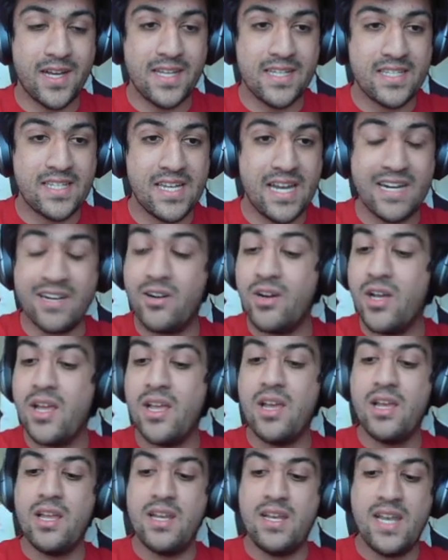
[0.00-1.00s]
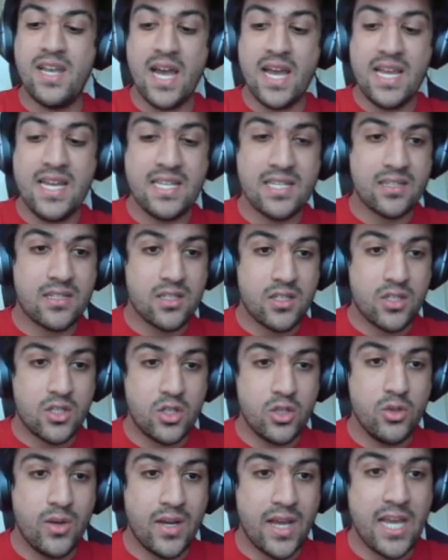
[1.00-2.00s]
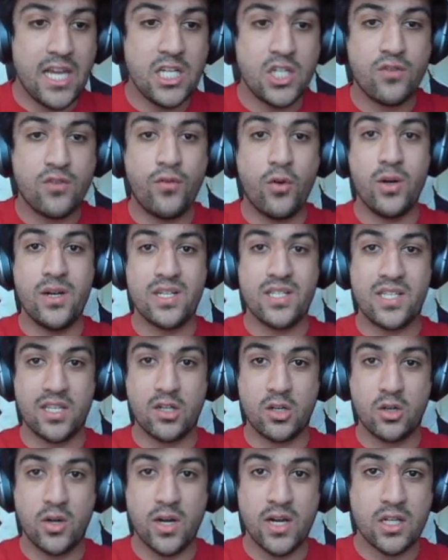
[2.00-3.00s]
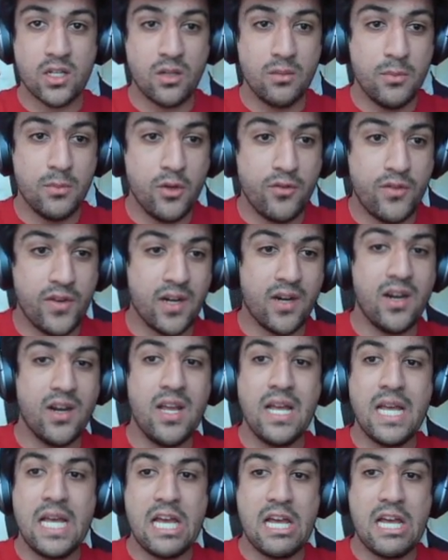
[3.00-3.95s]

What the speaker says: guys now. Knight to h4 is the critical move here.